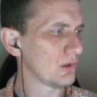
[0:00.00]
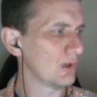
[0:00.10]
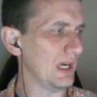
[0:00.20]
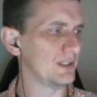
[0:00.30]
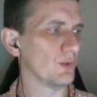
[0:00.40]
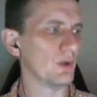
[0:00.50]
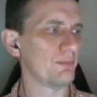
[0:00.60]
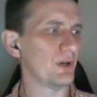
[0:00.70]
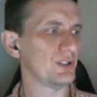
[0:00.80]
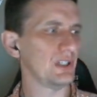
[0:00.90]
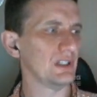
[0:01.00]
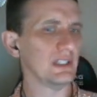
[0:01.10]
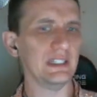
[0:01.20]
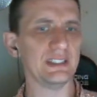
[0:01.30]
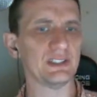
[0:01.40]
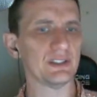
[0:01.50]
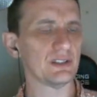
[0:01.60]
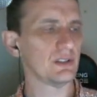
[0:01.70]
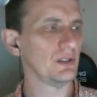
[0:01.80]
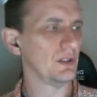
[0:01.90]
Okay, so one person
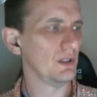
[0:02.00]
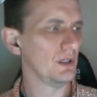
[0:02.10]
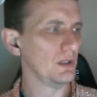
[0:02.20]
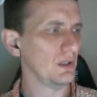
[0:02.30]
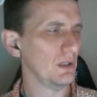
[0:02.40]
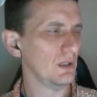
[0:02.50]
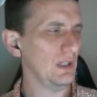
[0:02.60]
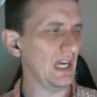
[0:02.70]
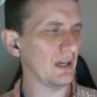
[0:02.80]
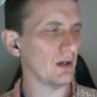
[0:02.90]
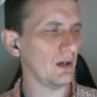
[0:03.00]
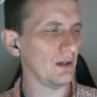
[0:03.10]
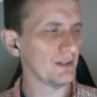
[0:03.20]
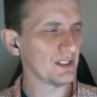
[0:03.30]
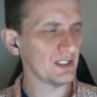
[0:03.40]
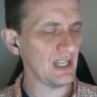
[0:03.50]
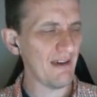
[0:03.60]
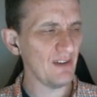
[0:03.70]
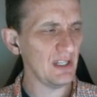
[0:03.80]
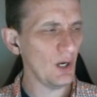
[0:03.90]
lists, they caught
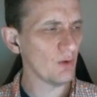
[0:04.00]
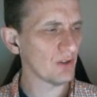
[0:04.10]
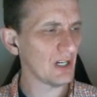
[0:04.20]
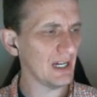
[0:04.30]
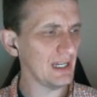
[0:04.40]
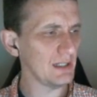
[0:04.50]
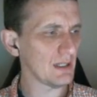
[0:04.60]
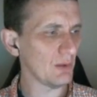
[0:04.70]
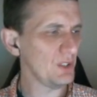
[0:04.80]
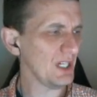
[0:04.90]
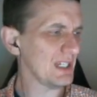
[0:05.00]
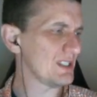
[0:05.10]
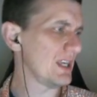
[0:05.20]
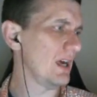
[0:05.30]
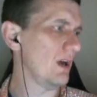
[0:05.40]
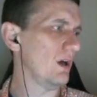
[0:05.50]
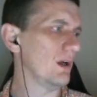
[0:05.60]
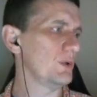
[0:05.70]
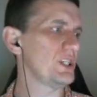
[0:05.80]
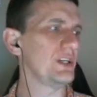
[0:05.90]
7 overnight. I wish I could tell. I
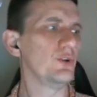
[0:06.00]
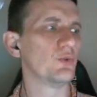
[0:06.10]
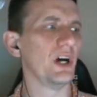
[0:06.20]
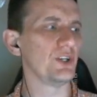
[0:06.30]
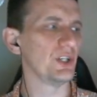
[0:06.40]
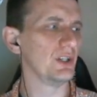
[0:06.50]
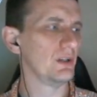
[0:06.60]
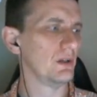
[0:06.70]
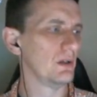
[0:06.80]
wish I knew Russian.